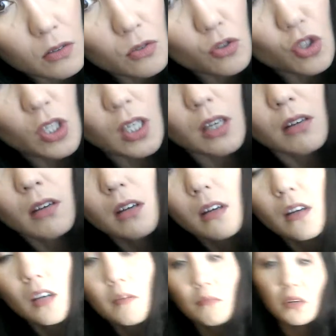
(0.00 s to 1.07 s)
G,
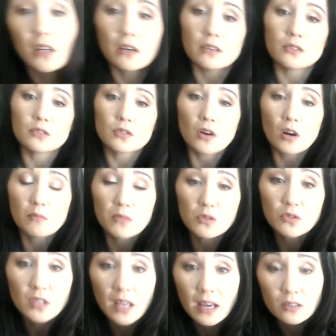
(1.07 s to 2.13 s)
because all
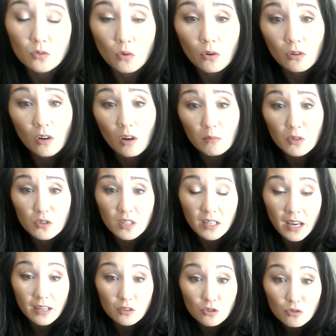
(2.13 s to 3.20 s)
music has order, all music
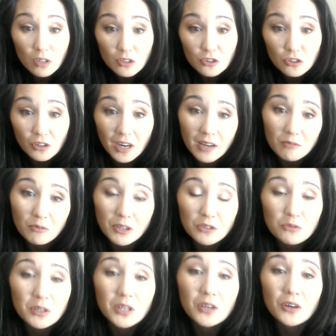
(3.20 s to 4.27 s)
has structure. And when
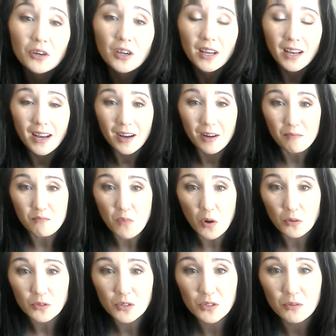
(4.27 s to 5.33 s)
you hear
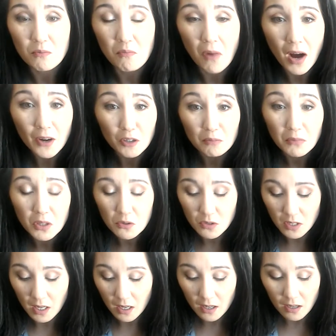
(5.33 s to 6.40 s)
most modern
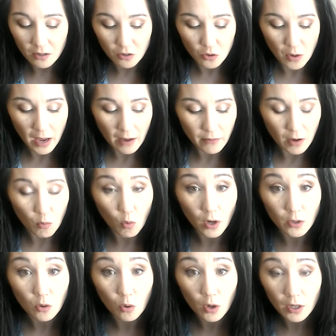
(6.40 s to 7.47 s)
music, you have a
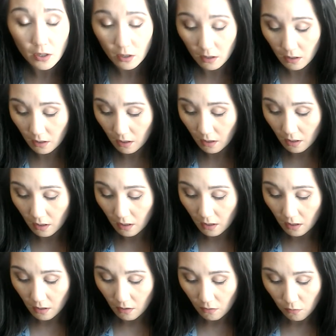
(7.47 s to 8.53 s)
1 chord,
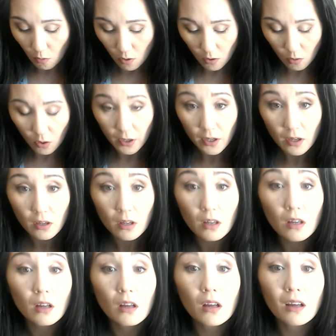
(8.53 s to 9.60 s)
4 chord,
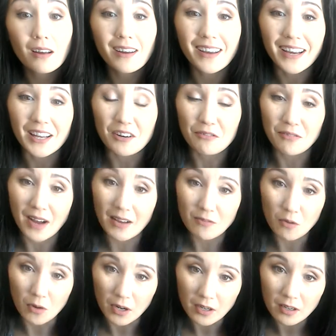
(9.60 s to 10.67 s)
and a 5
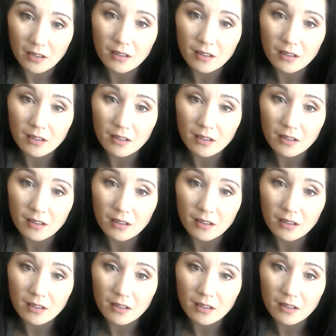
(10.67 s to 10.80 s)
chord.